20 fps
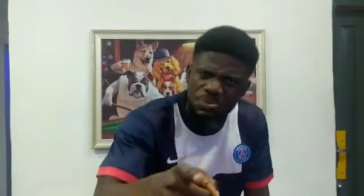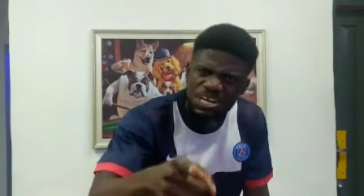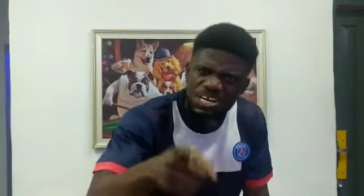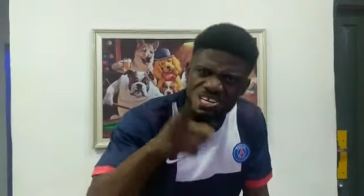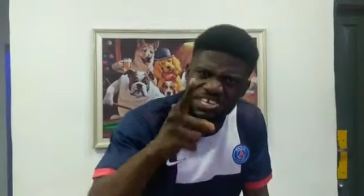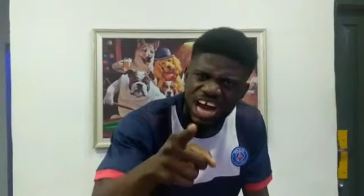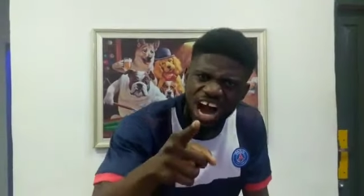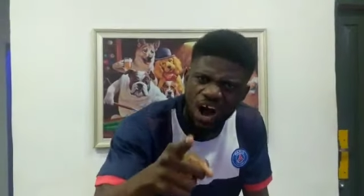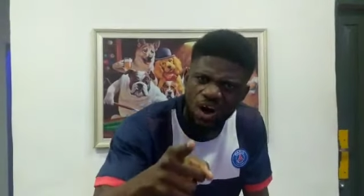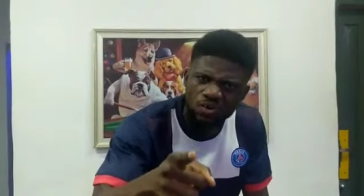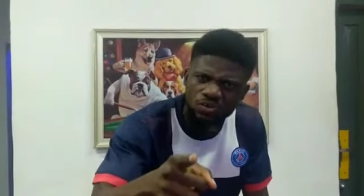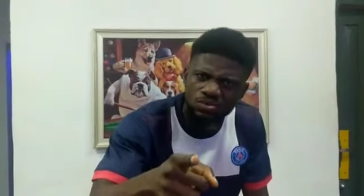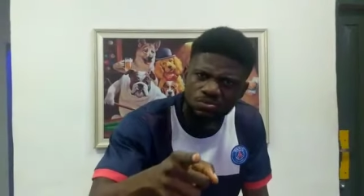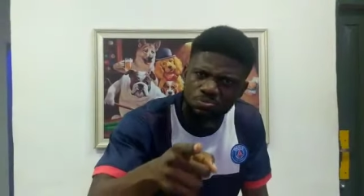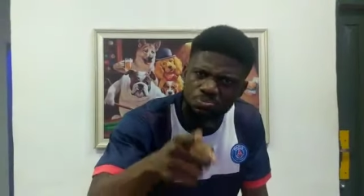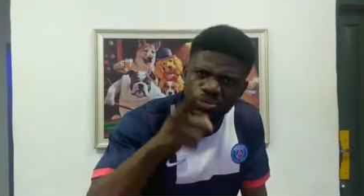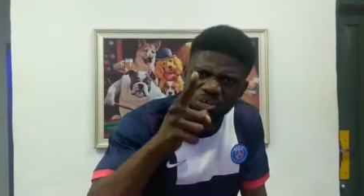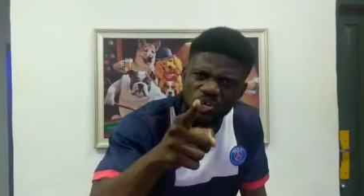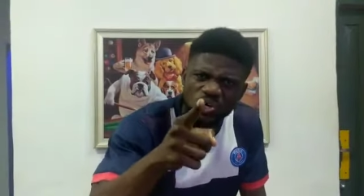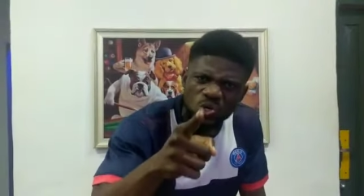down
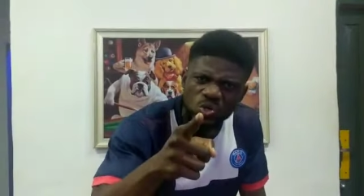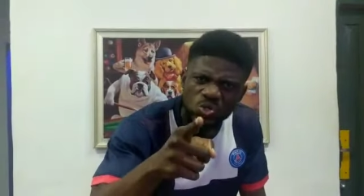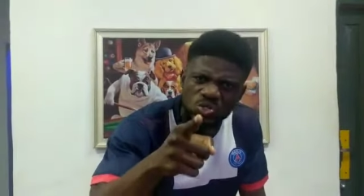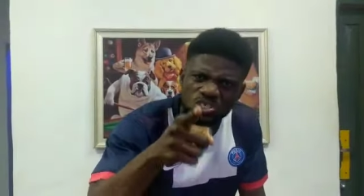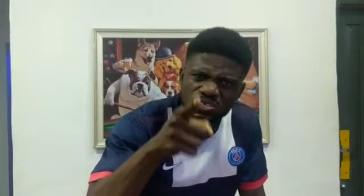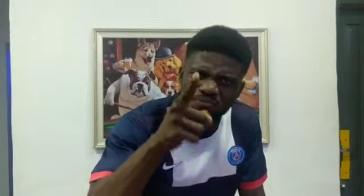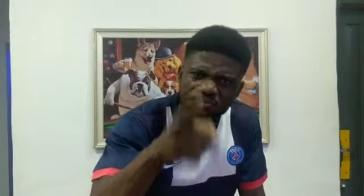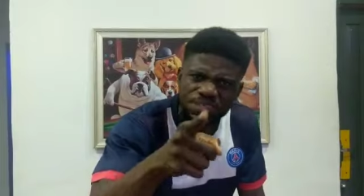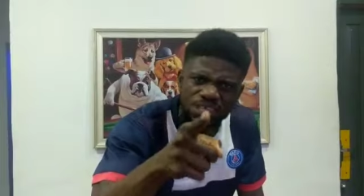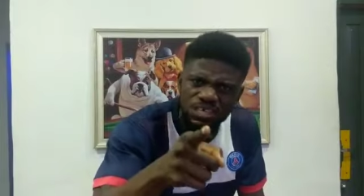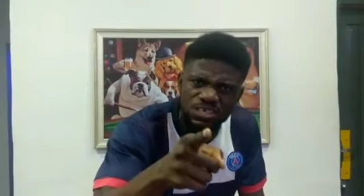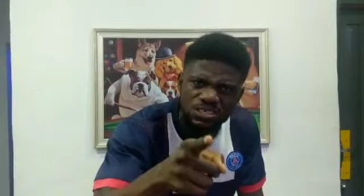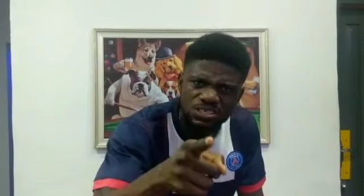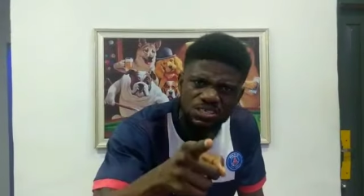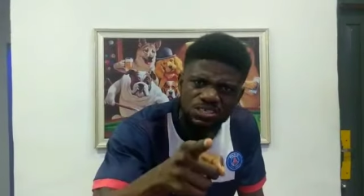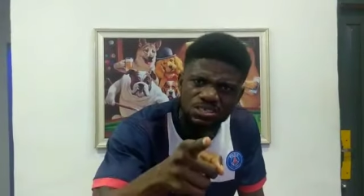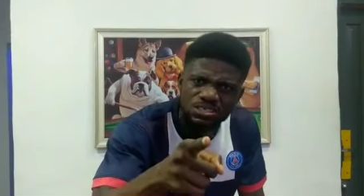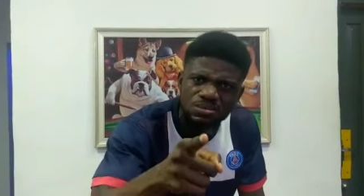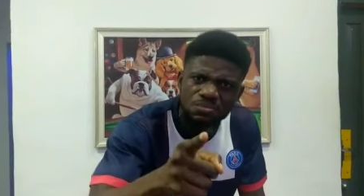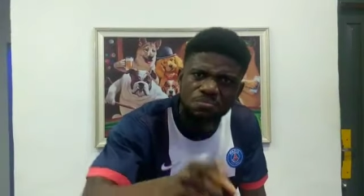because of
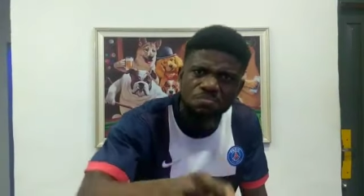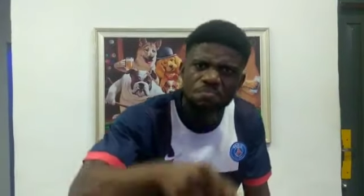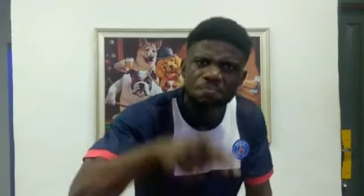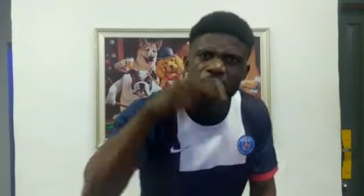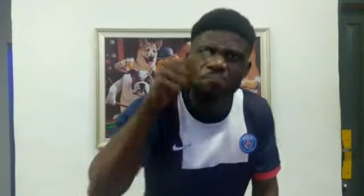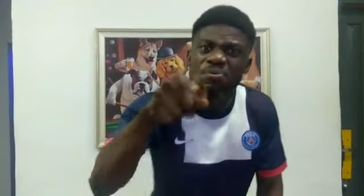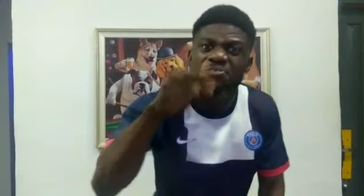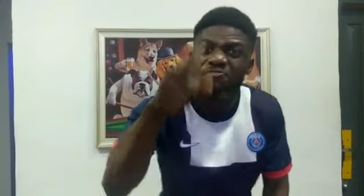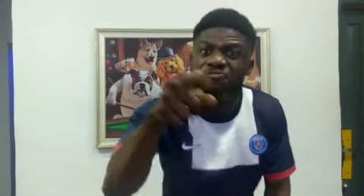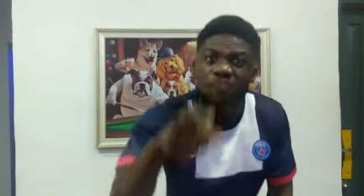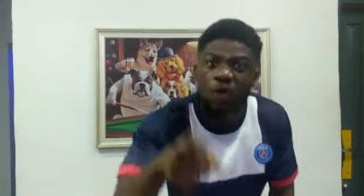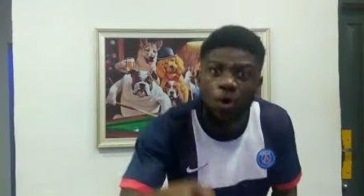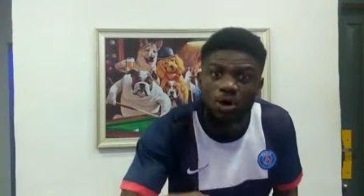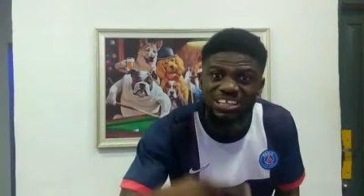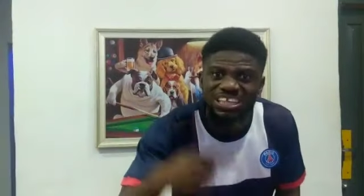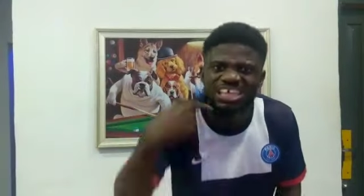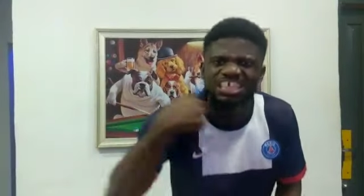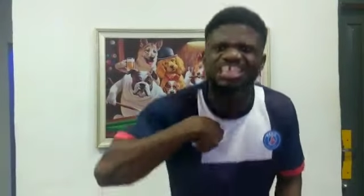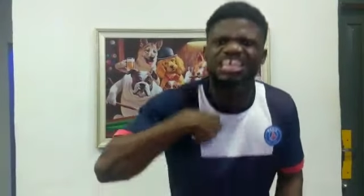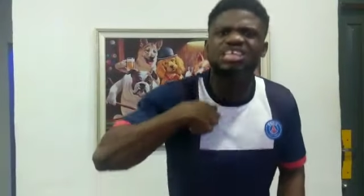this, before they
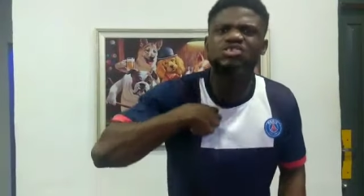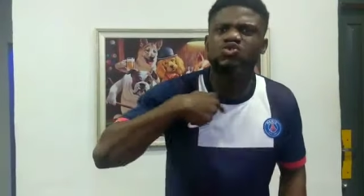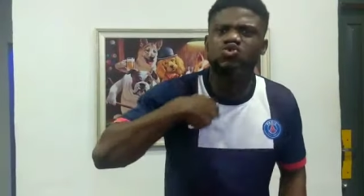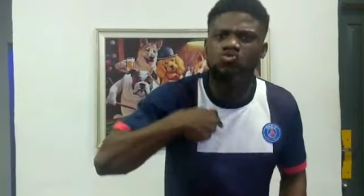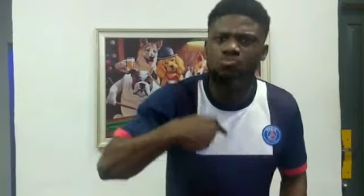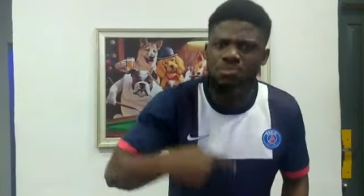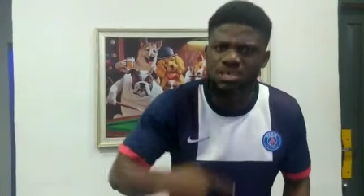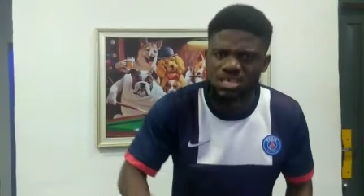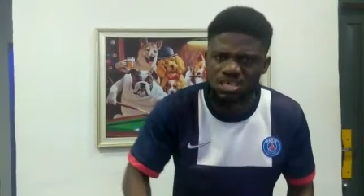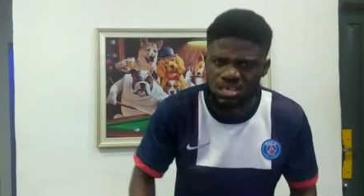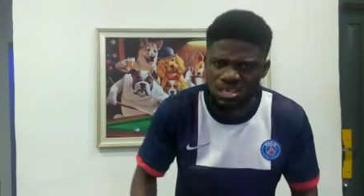get to me,